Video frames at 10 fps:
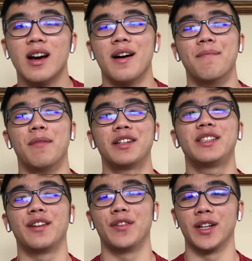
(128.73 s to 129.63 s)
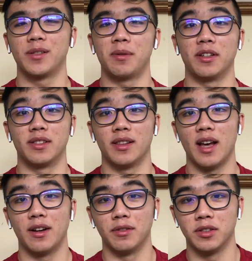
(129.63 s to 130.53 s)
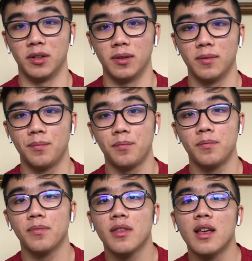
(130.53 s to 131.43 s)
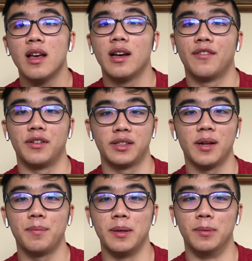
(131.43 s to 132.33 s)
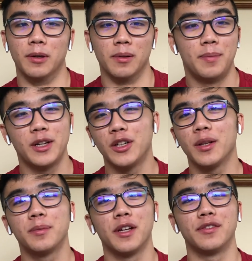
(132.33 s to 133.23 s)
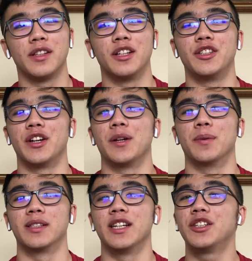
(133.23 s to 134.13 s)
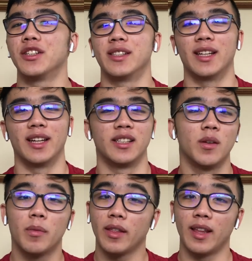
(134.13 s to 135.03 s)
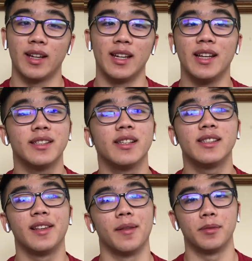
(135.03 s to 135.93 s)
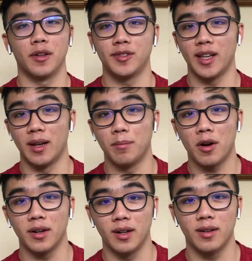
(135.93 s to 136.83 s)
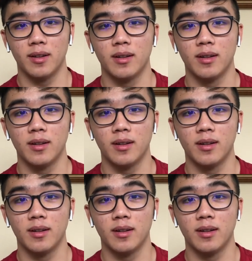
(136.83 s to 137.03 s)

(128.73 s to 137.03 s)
A much different experience than the end result. For some people, picturing themselves in the journey was interesting and something they could easily see themselves taking part in.